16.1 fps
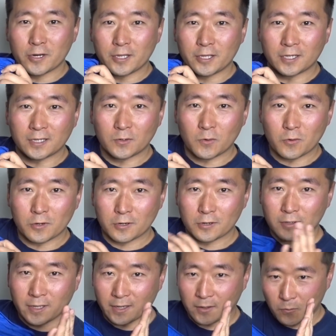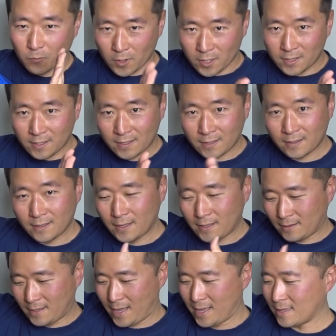it, you can order like width
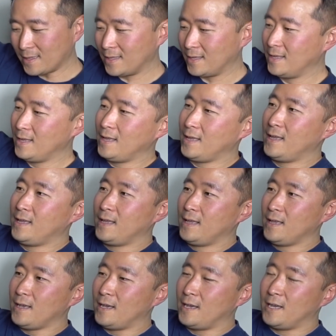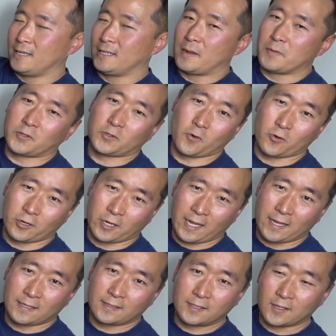and length. and I'm a shorter
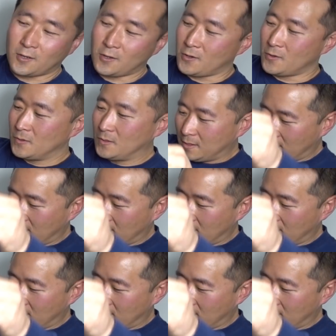guy, so